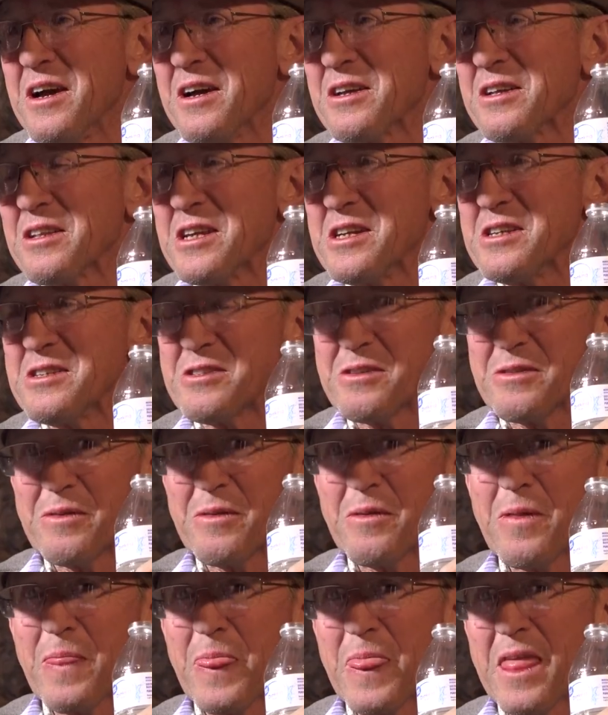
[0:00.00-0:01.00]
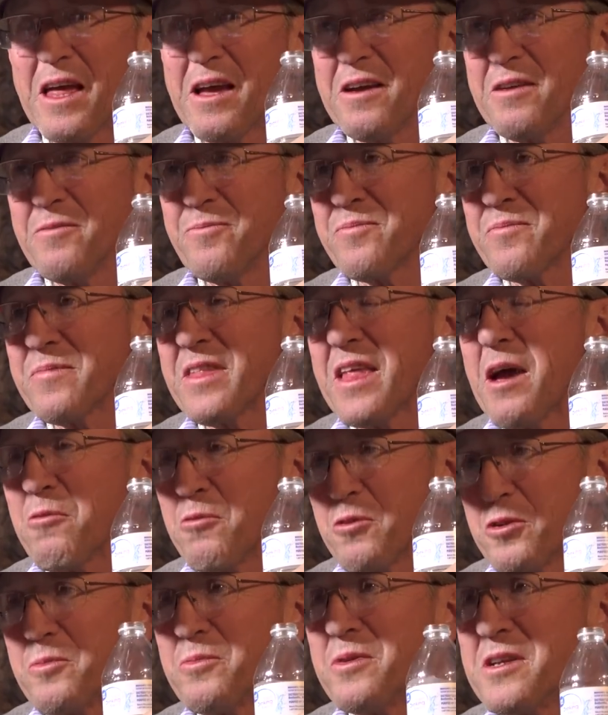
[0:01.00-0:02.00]
at least that
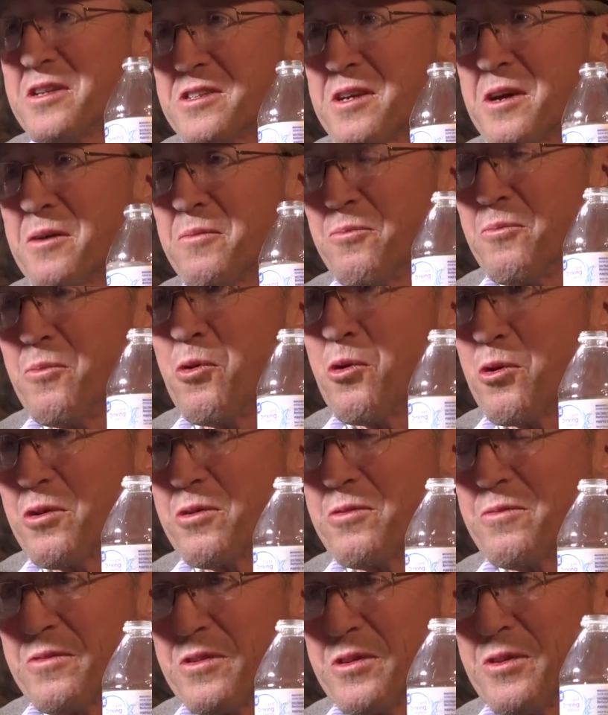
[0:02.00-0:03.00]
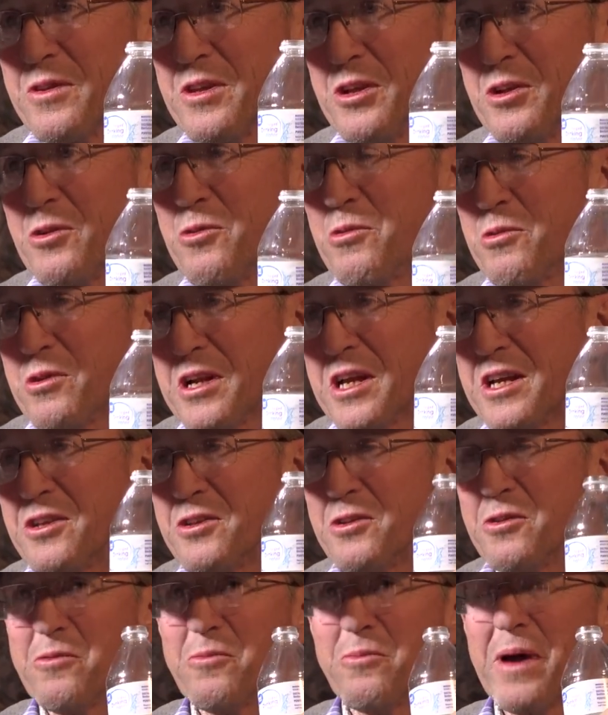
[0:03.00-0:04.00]
would have been something more, what I
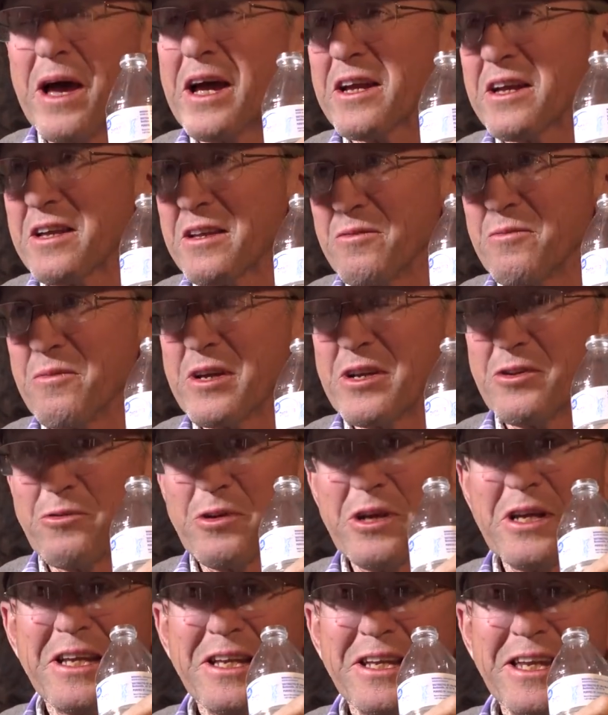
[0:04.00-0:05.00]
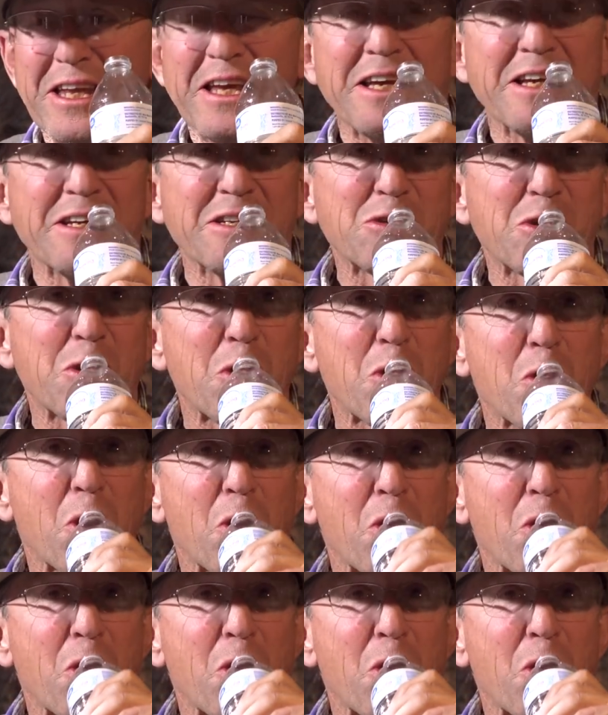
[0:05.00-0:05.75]
do back in my drinking days.